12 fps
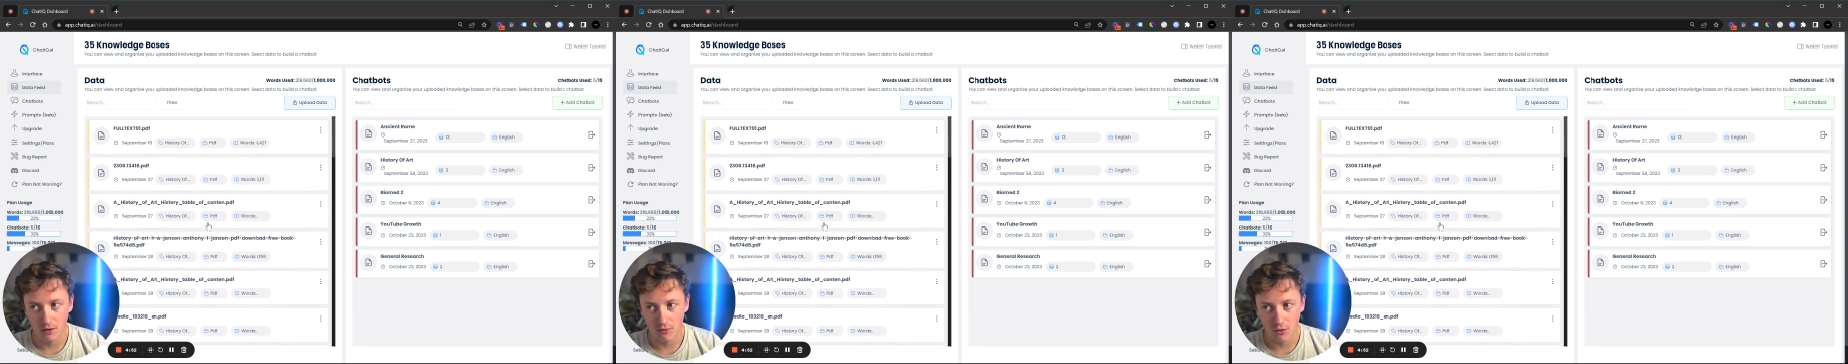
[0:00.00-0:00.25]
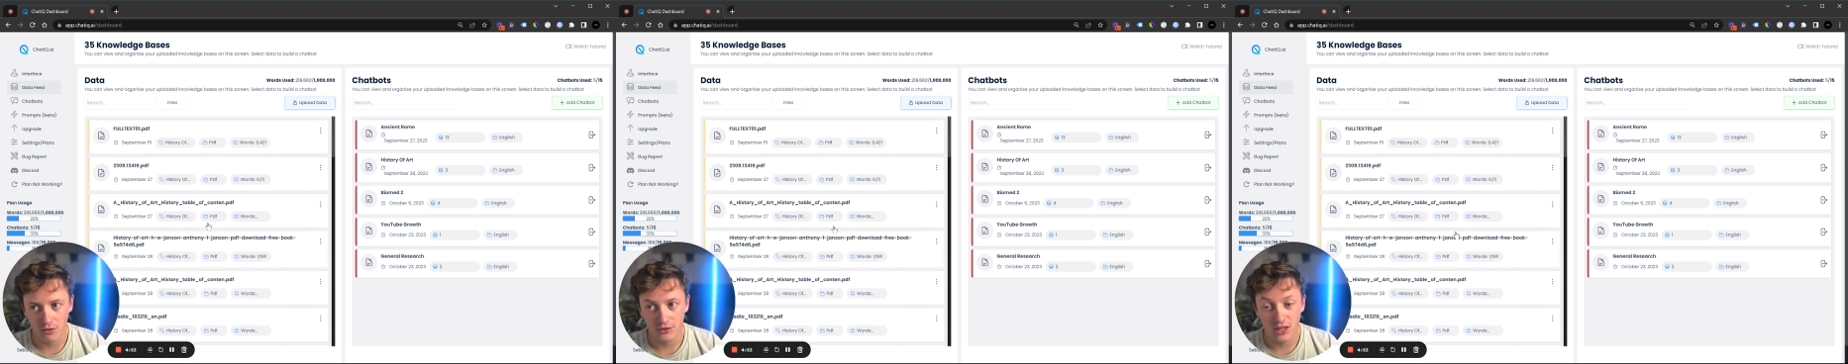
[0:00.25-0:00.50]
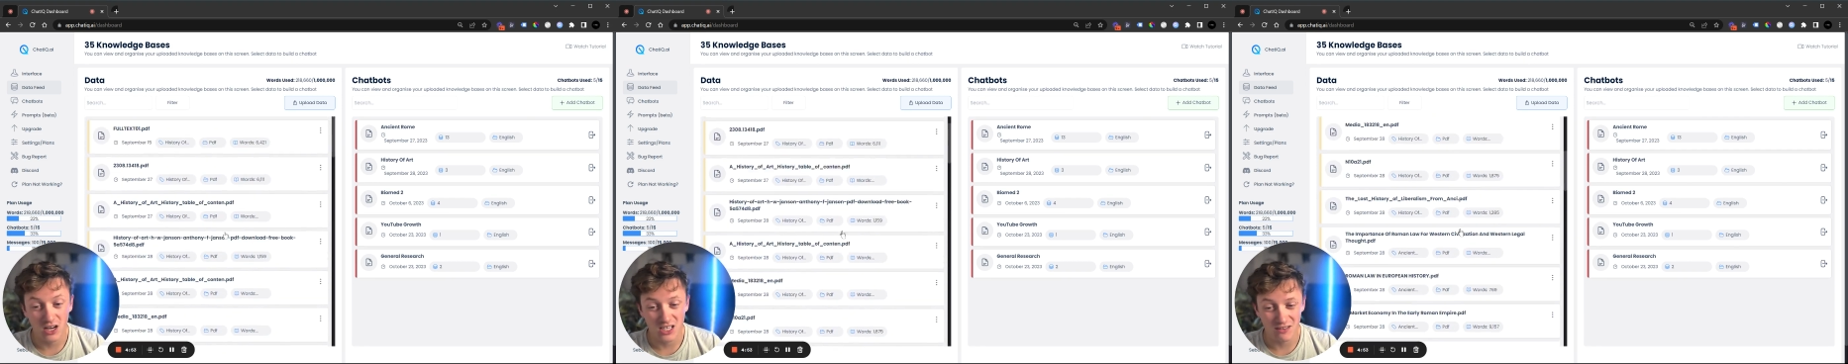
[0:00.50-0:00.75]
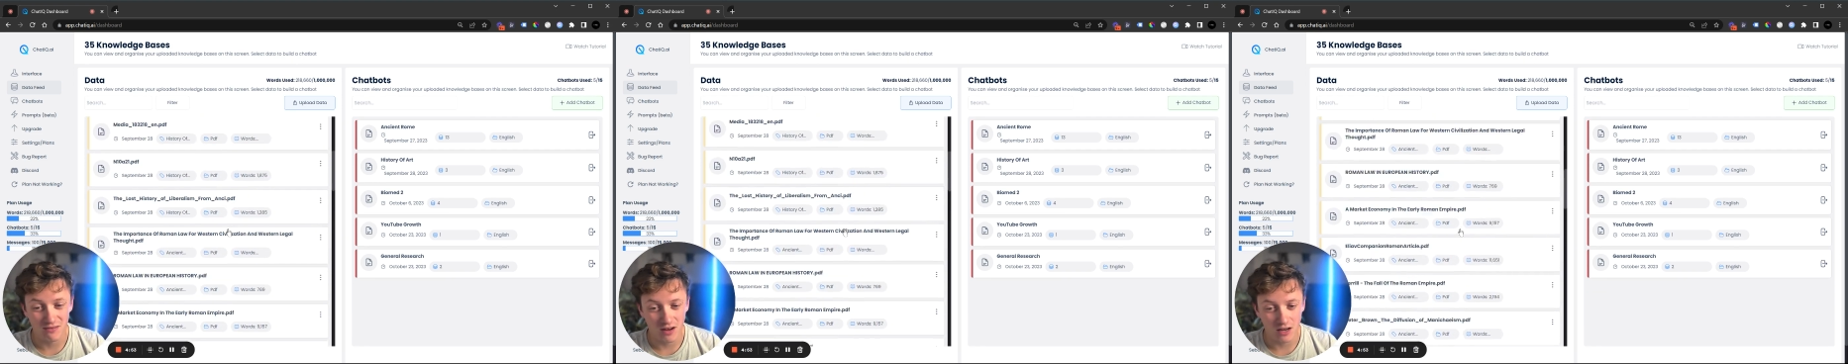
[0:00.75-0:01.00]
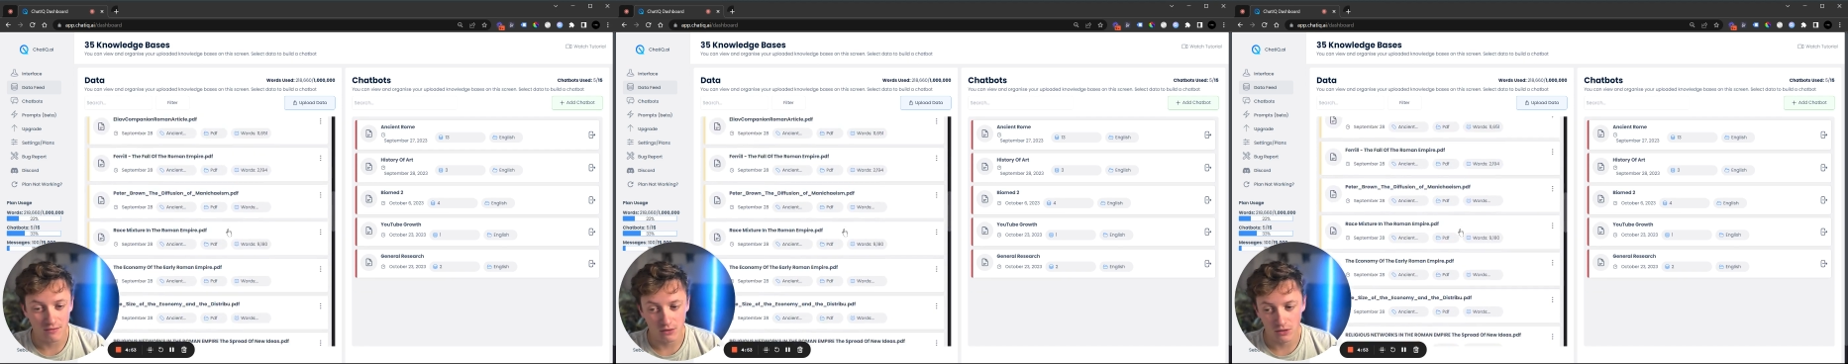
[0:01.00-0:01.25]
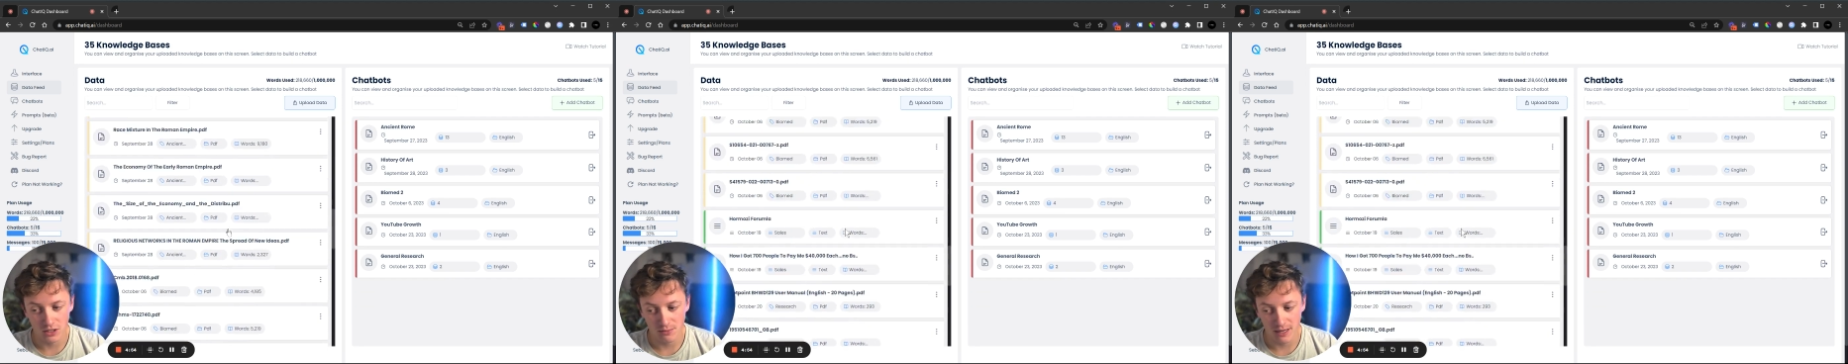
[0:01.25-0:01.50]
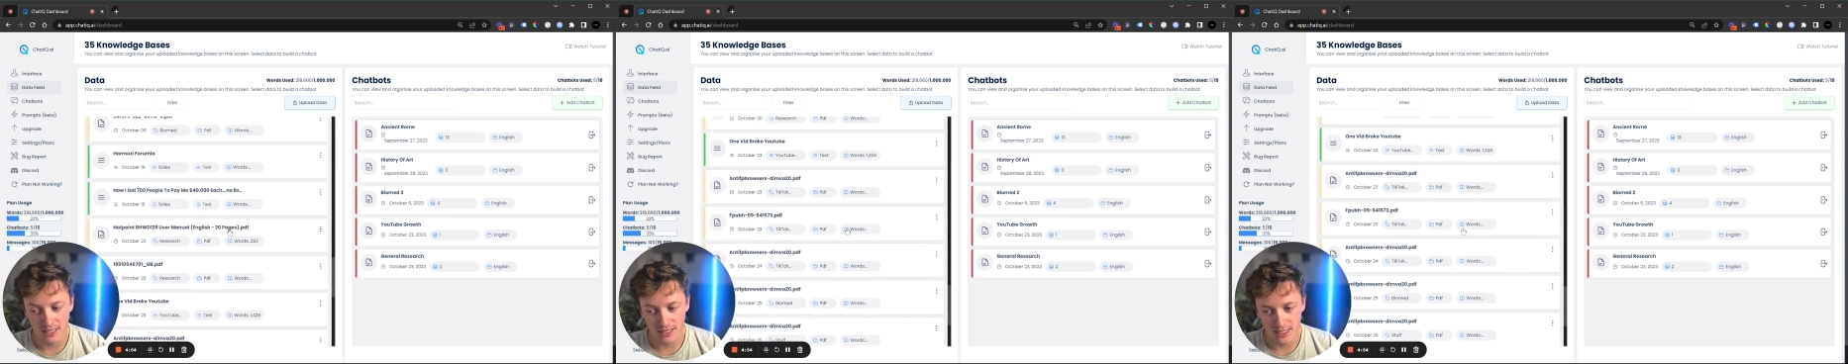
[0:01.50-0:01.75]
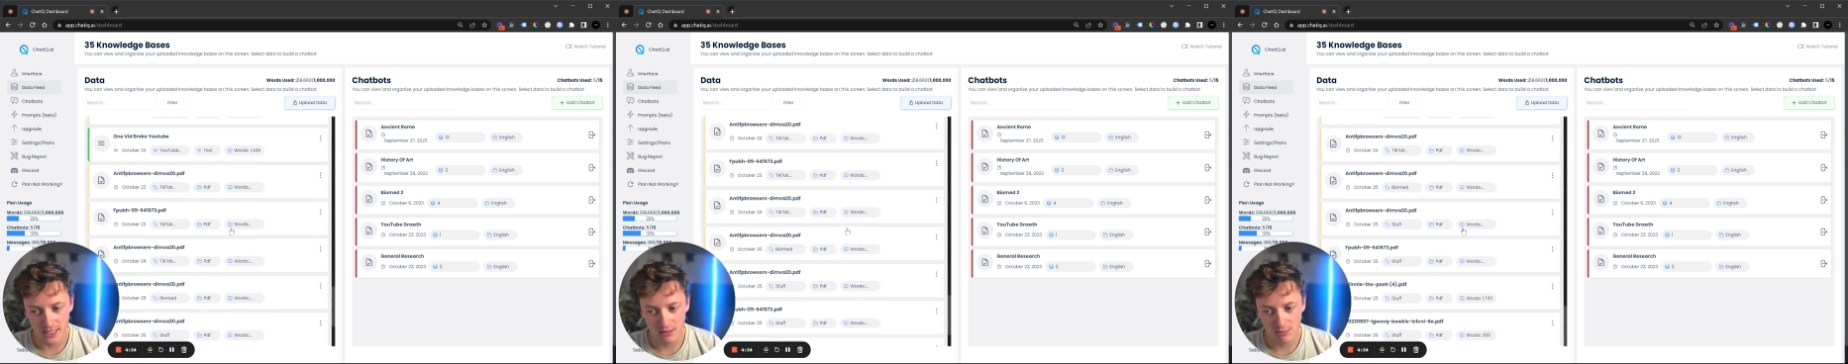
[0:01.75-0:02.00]
I've got 35 knowledge bases.
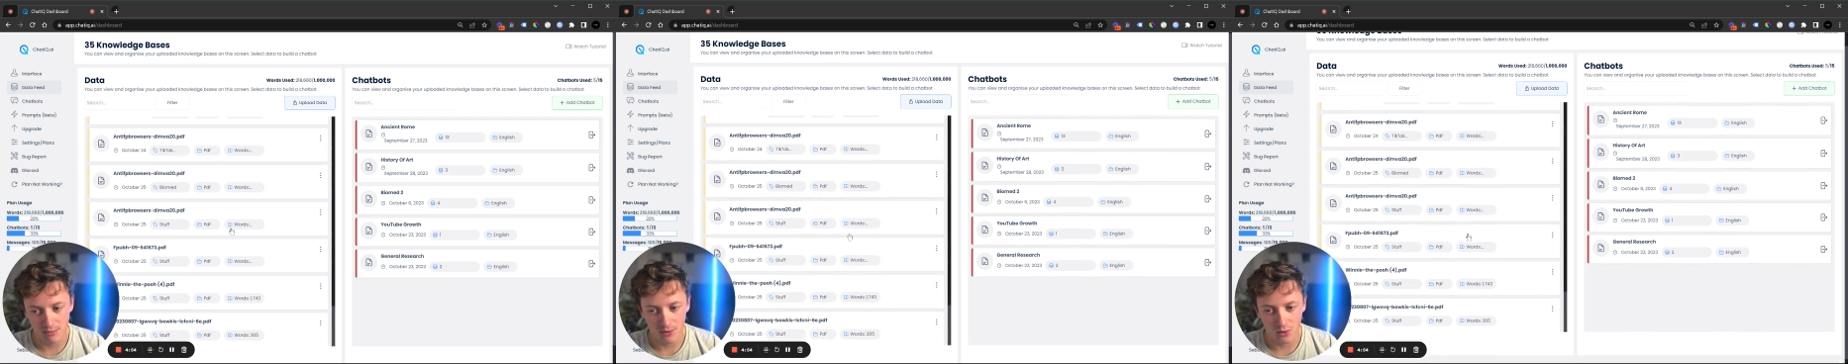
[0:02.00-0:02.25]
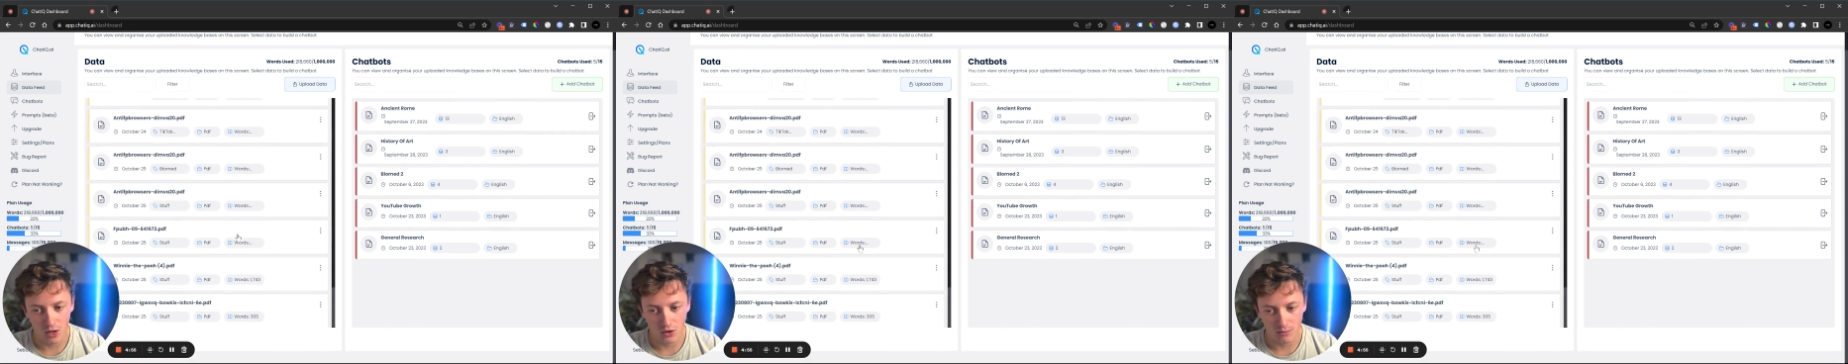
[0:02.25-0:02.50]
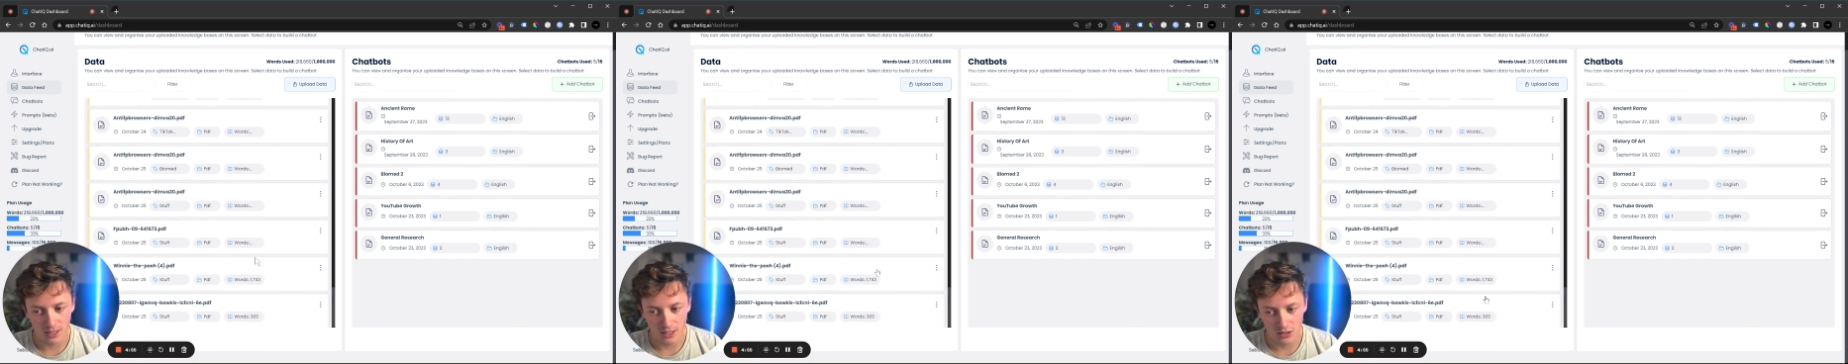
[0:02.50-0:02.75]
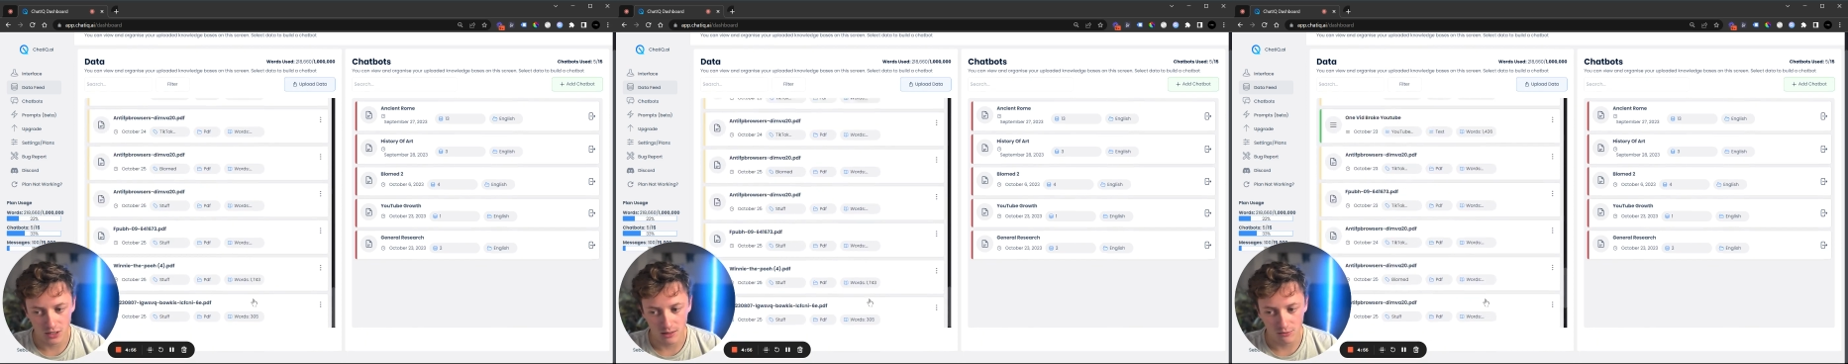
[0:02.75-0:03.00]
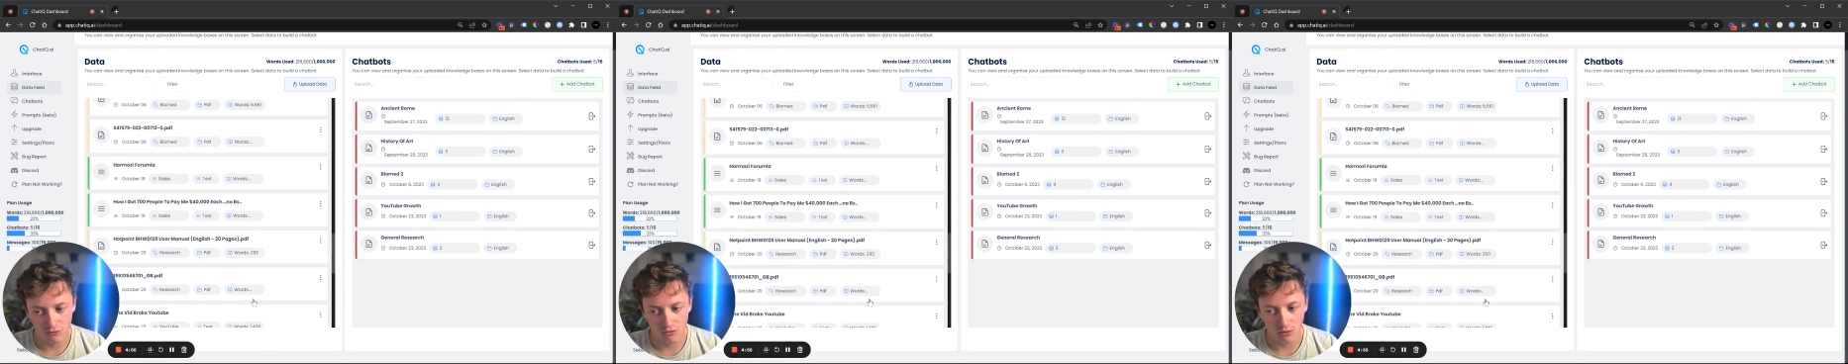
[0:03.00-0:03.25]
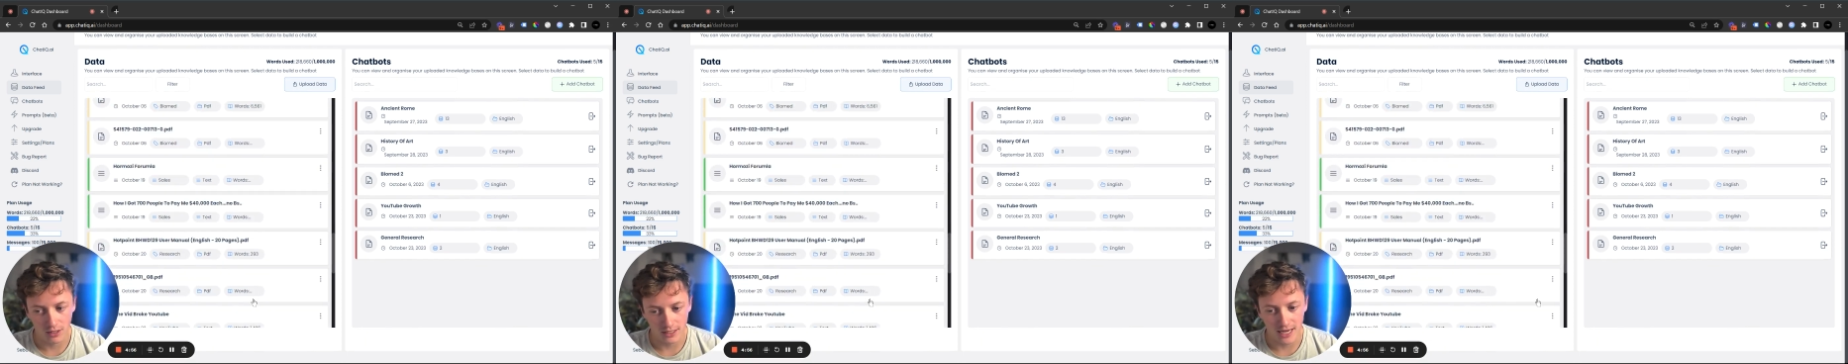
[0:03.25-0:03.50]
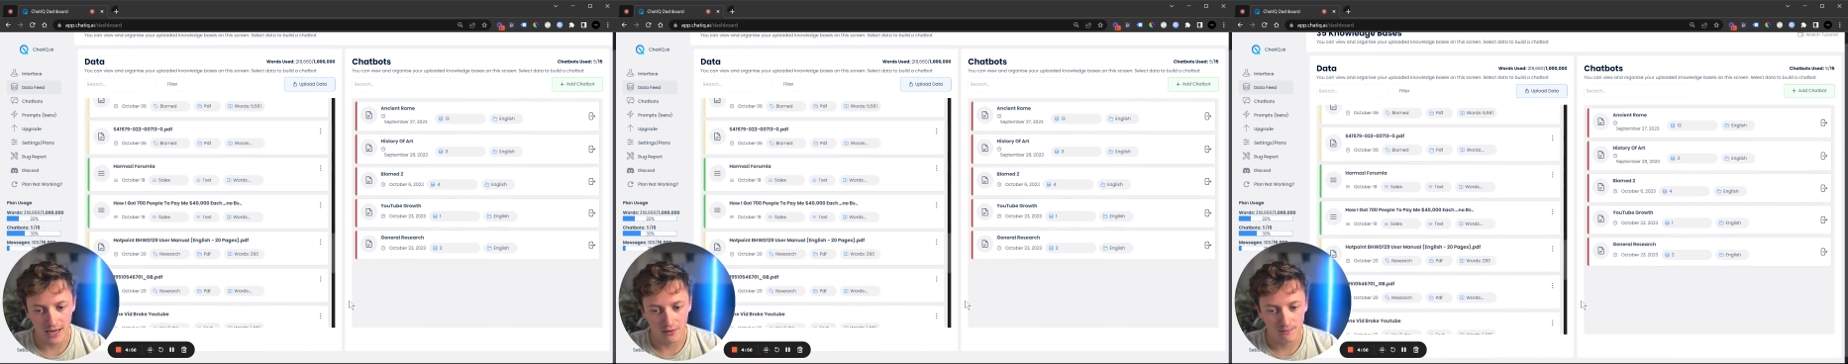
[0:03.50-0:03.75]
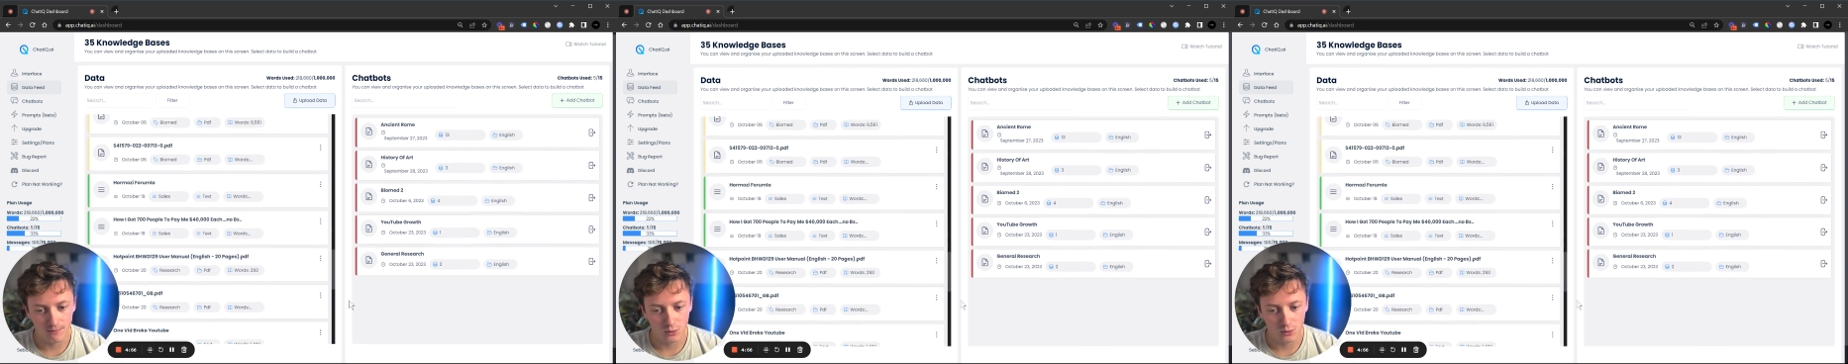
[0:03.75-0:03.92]
This is becoming quite complicated to keep scrolling down.